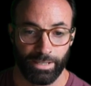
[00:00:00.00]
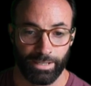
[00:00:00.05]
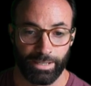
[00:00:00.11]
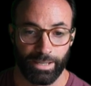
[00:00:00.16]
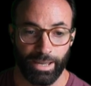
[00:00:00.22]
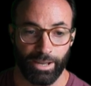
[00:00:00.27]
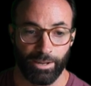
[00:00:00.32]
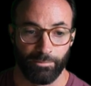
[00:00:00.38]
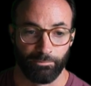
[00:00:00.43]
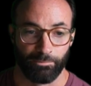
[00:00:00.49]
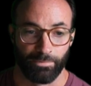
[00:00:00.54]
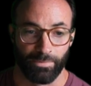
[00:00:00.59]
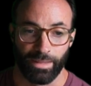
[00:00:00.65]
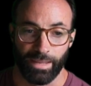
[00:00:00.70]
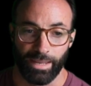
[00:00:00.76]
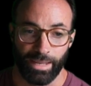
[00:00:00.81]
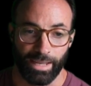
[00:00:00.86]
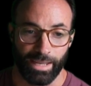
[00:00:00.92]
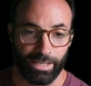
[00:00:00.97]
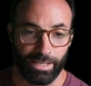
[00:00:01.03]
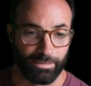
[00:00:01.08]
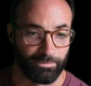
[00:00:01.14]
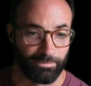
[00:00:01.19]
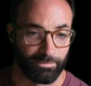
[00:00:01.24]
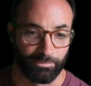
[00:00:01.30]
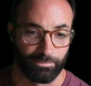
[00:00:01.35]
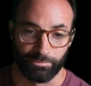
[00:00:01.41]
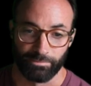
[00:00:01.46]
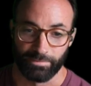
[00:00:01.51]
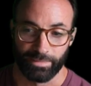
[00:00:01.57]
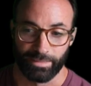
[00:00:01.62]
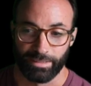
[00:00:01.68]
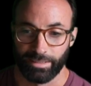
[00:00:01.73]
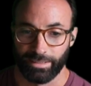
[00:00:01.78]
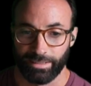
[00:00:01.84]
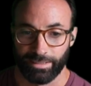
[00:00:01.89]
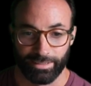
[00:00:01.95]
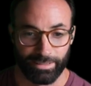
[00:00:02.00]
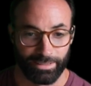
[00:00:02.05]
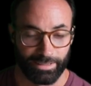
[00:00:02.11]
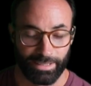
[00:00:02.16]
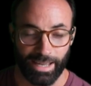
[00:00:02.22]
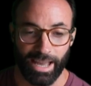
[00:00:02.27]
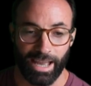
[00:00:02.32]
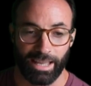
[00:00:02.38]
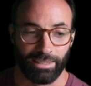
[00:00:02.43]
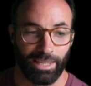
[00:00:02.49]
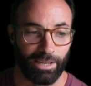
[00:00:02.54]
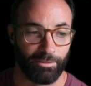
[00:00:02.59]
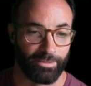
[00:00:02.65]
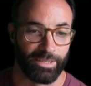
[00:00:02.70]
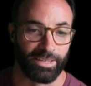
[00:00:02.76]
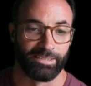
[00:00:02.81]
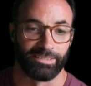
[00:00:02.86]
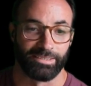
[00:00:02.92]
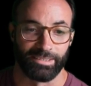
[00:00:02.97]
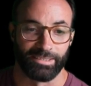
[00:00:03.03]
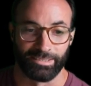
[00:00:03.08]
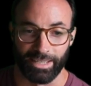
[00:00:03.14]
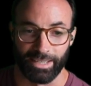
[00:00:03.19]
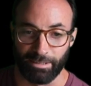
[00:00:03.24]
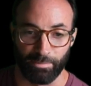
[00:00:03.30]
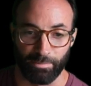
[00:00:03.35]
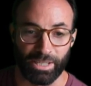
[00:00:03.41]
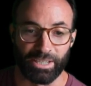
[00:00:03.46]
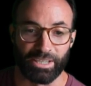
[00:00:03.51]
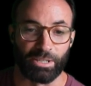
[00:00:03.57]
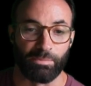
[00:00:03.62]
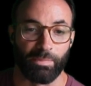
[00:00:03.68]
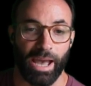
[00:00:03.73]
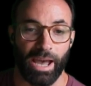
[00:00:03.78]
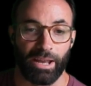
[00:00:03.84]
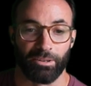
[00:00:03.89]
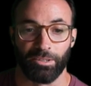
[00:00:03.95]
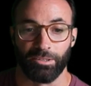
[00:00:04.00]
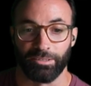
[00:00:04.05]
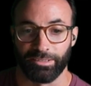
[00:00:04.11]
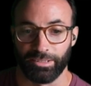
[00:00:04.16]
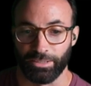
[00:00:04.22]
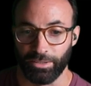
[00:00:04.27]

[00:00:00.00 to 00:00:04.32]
Yeah. And yeah, I love this. It's like pick your battles,